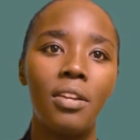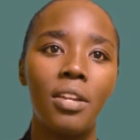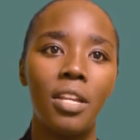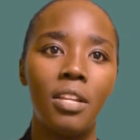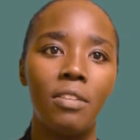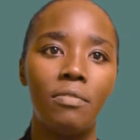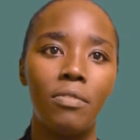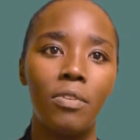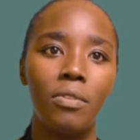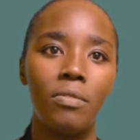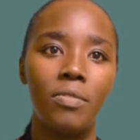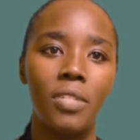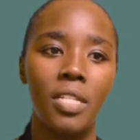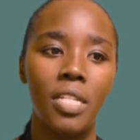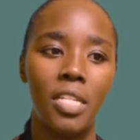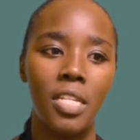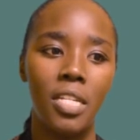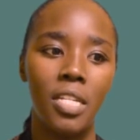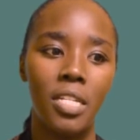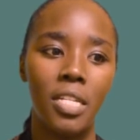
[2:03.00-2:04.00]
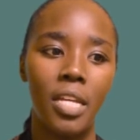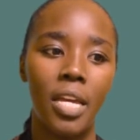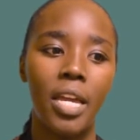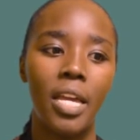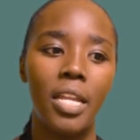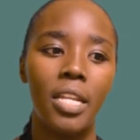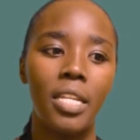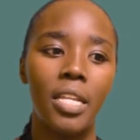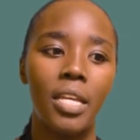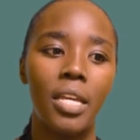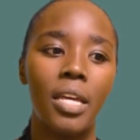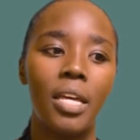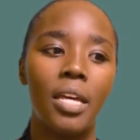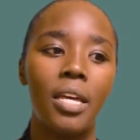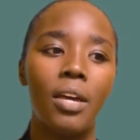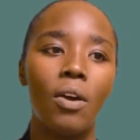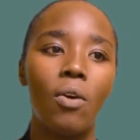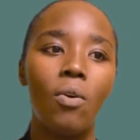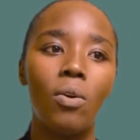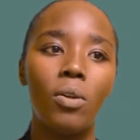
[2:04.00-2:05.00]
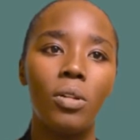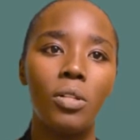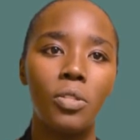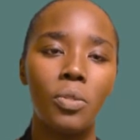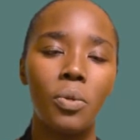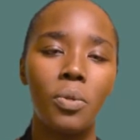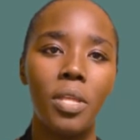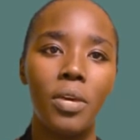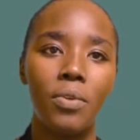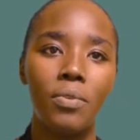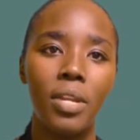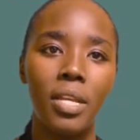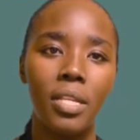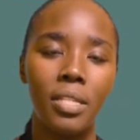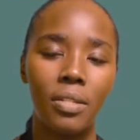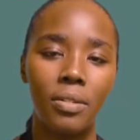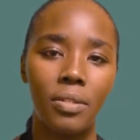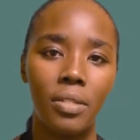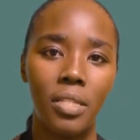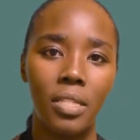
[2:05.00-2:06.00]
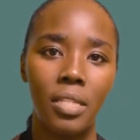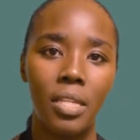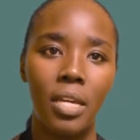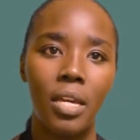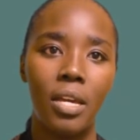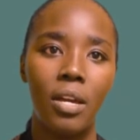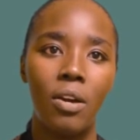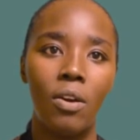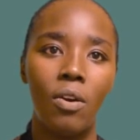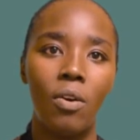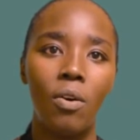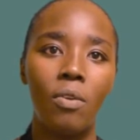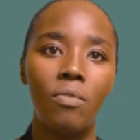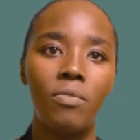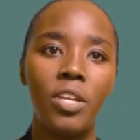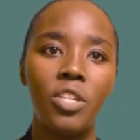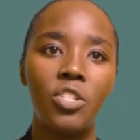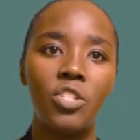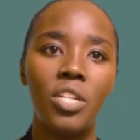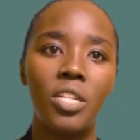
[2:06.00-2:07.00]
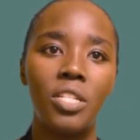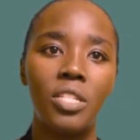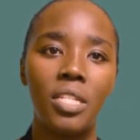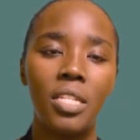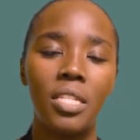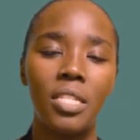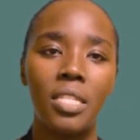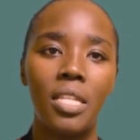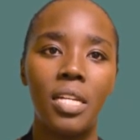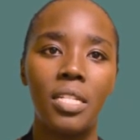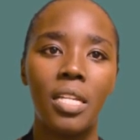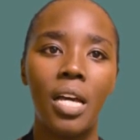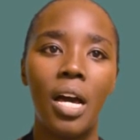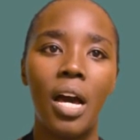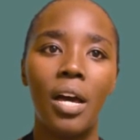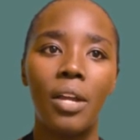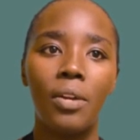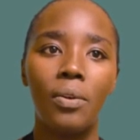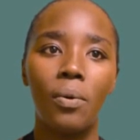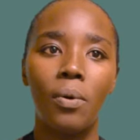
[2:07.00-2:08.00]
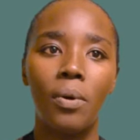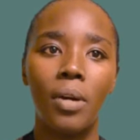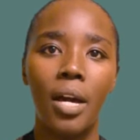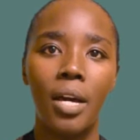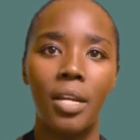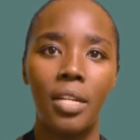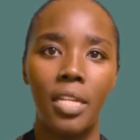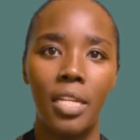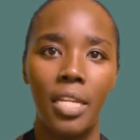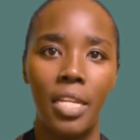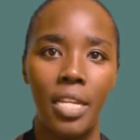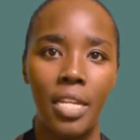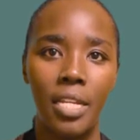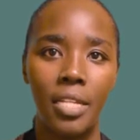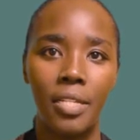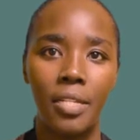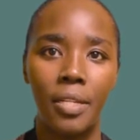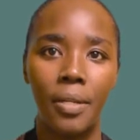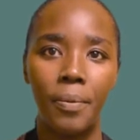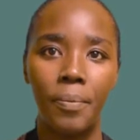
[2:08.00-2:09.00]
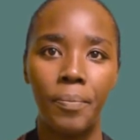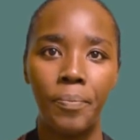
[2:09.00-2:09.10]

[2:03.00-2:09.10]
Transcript: involved in it and also the reasons of the changes that are occurring in it.